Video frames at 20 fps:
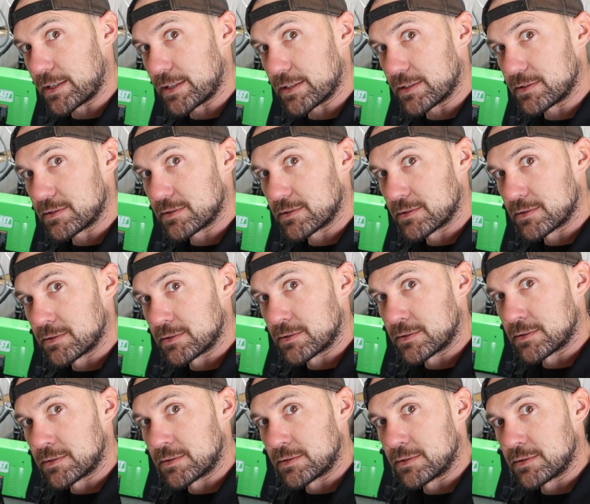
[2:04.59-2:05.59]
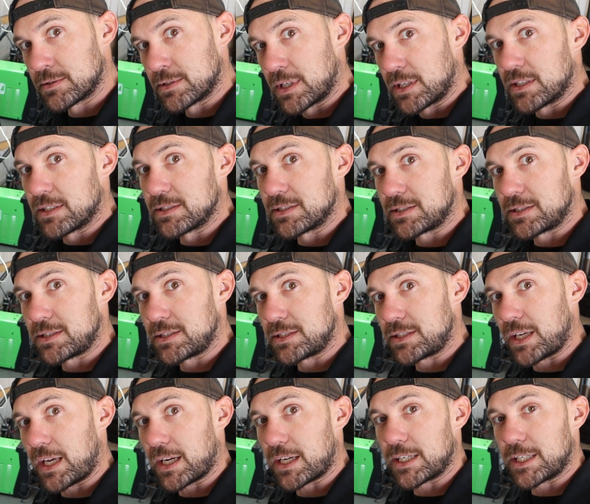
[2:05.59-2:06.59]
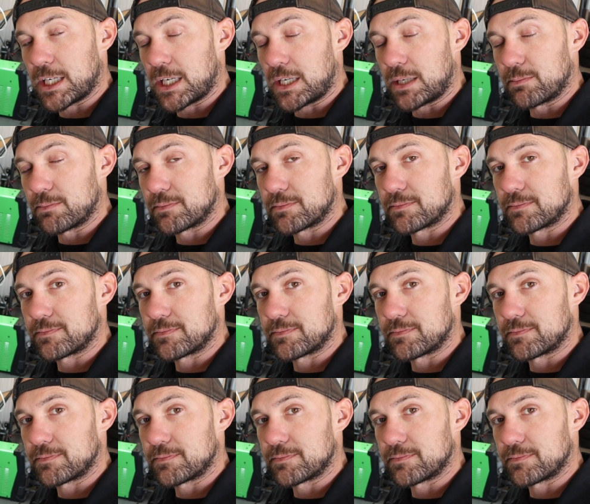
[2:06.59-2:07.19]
to take a dump.